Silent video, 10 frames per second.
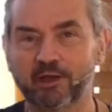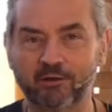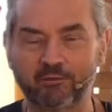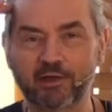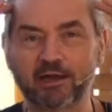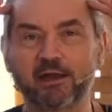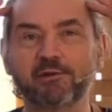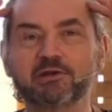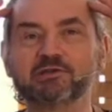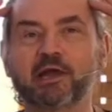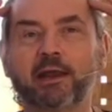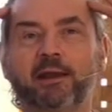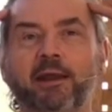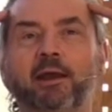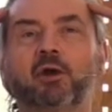then that
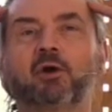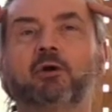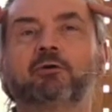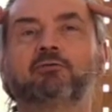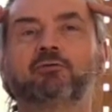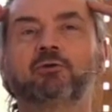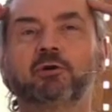understanding of